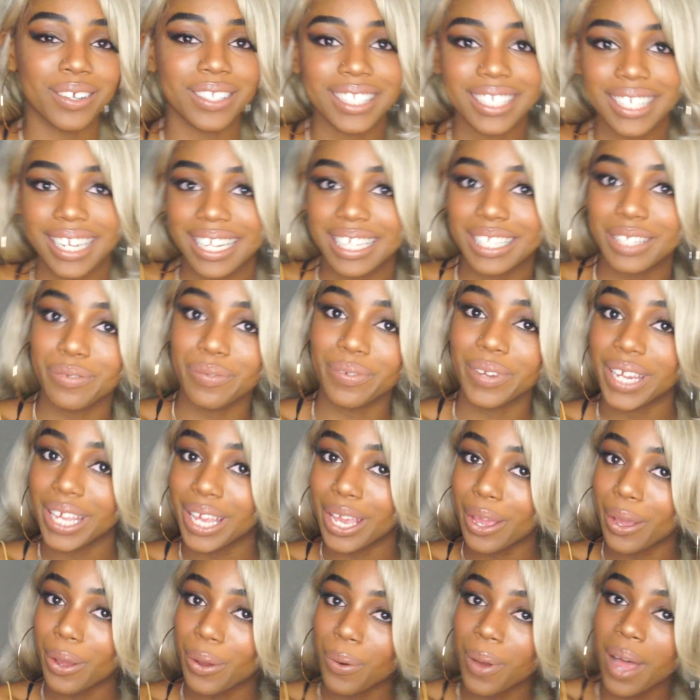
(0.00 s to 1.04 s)
today's
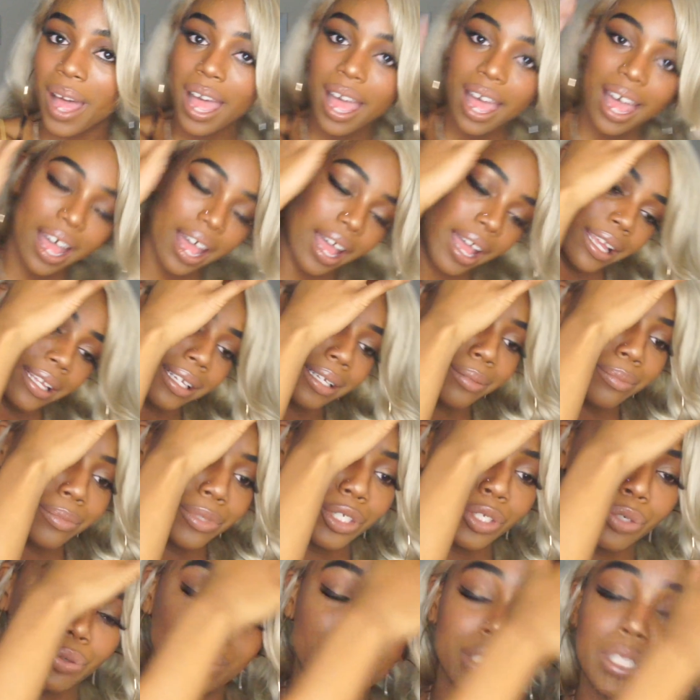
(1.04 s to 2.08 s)
video I
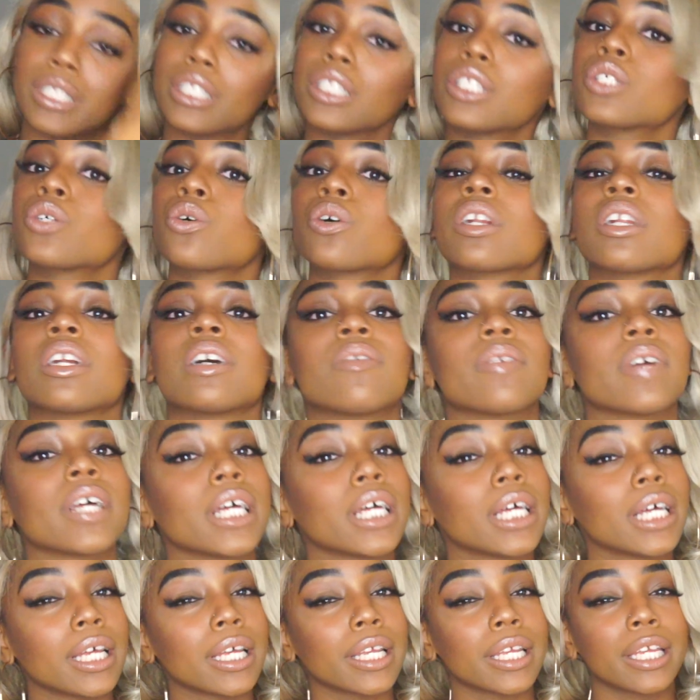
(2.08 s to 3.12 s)
am doing sort of
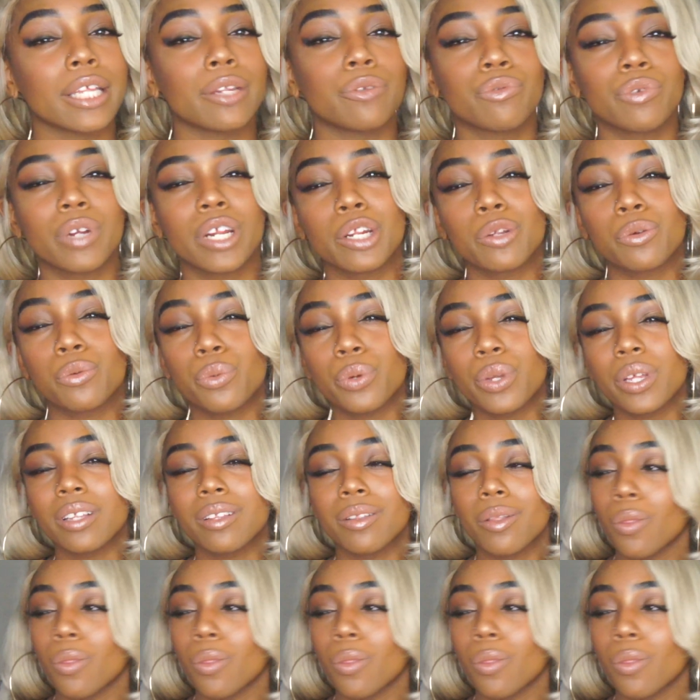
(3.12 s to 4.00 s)
a get ready with